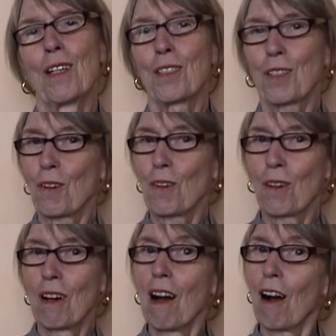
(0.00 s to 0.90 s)

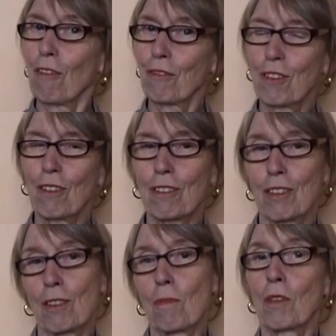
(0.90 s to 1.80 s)
So, of course,
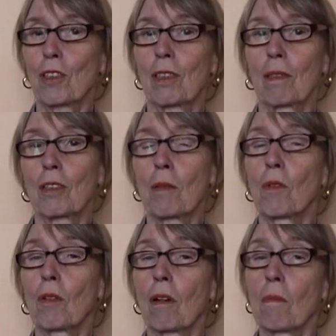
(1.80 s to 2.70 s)
the
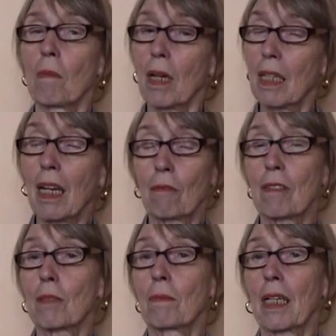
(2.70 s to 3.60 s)
more money I
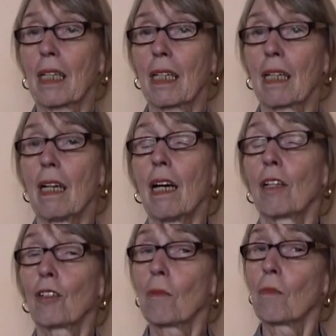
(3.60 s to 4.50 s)
was making,
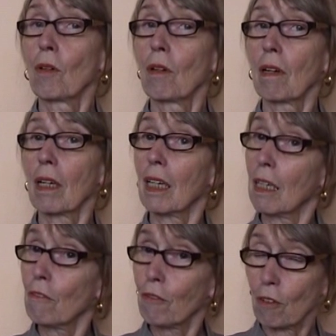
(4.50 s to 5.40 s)
the more
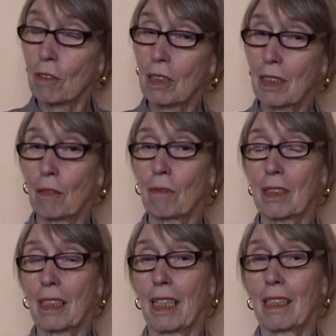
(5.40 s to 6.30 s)
invoices I
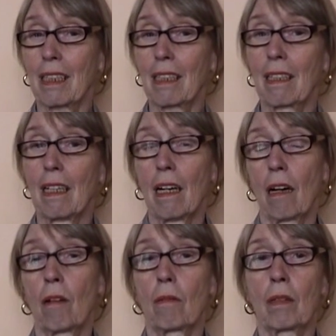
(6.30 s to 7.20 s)
was getting.
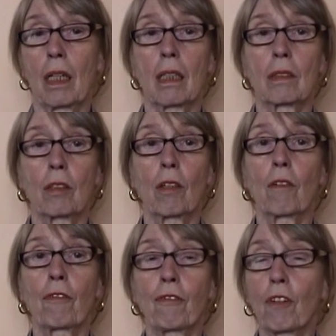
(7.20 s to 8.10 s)
Oh, well, the
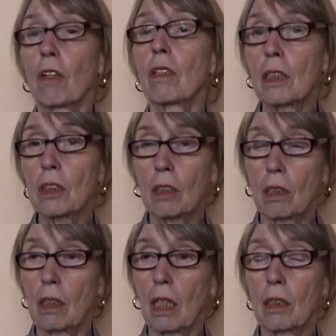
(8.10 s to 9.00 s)
furnace
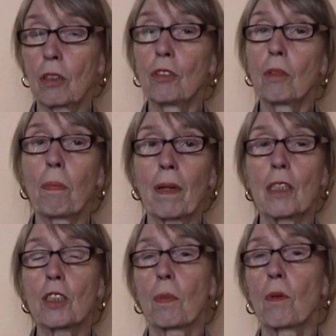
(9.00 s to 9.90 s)
and the new
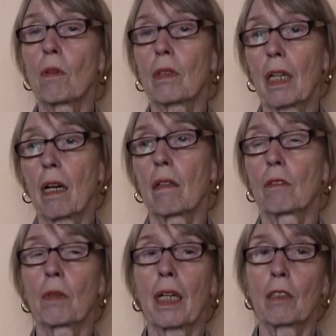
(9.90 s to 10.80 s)
place broke
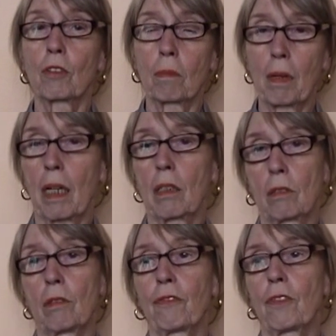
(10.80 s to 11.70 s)
down. We had to buy a
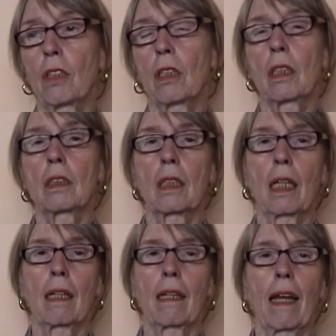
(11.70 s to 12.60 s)
new furnace,
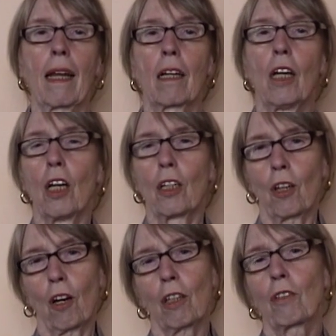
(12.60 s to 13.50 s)
and then the
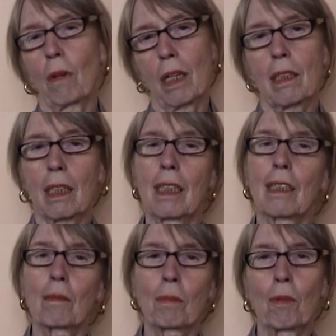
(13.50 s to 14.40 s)
hot water
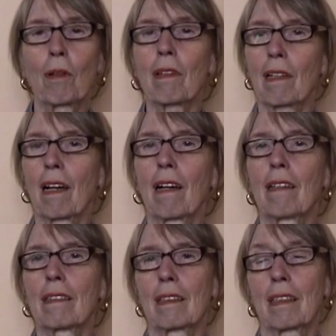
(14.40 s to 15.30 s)
heater broke
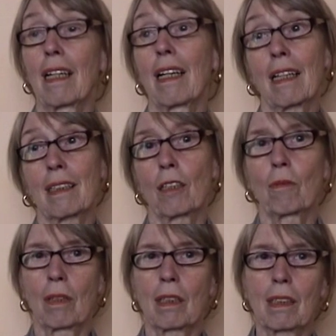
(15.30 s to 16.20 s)
down, the electric
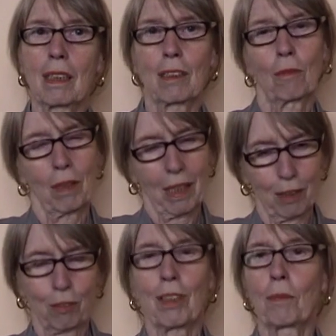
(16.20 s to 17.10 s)
water heater. We
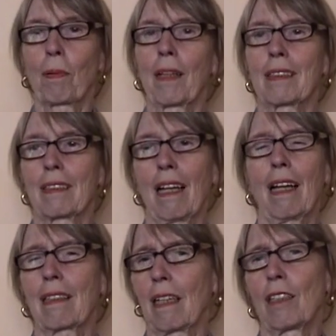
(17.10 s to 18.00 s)
had to replace
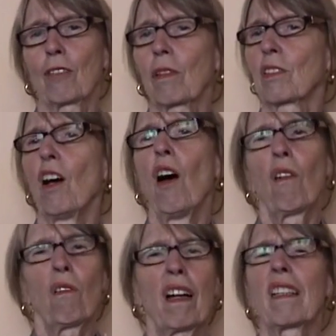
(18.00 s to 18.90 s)
that, and it was
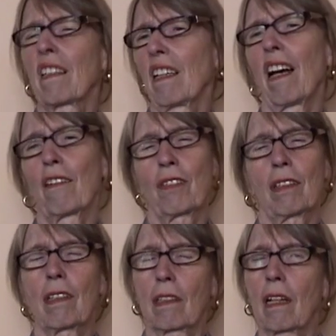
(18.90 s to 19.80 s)
one thing after
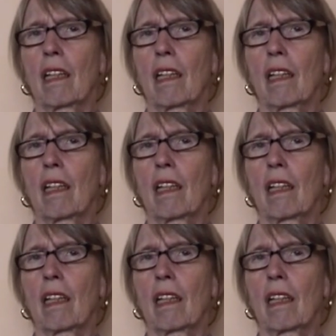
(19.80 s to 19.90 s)
the other.